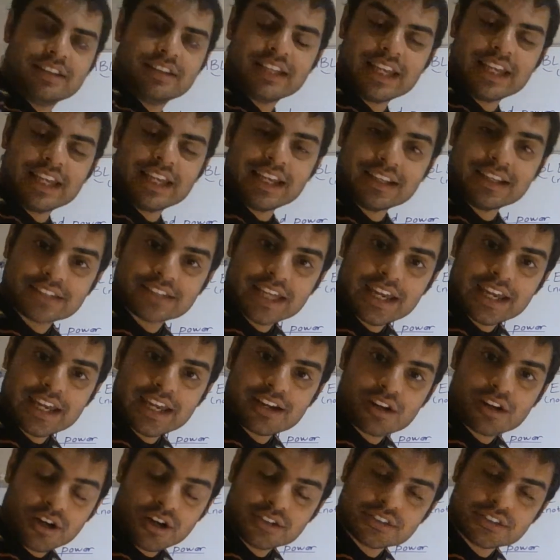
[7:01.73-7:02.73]
there's a
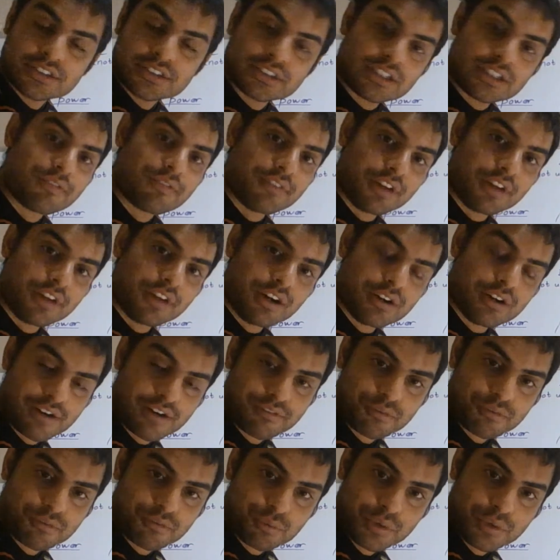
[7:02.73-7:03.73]
constant flow
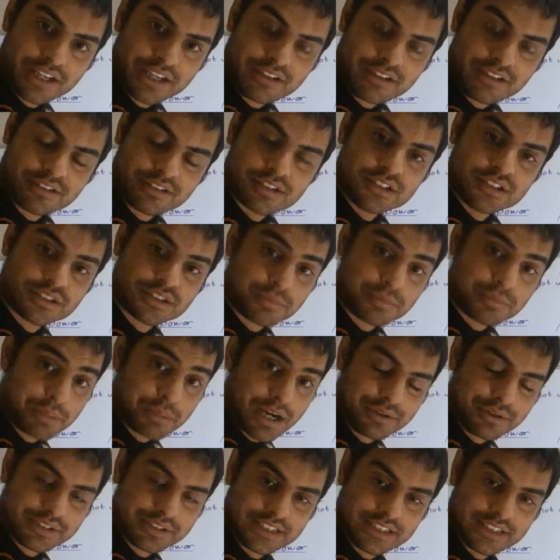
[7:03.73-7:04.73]
of wind to
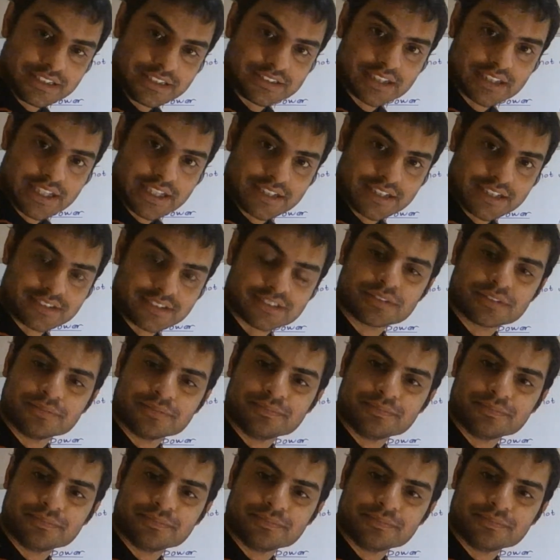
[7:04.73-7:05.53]
power these things.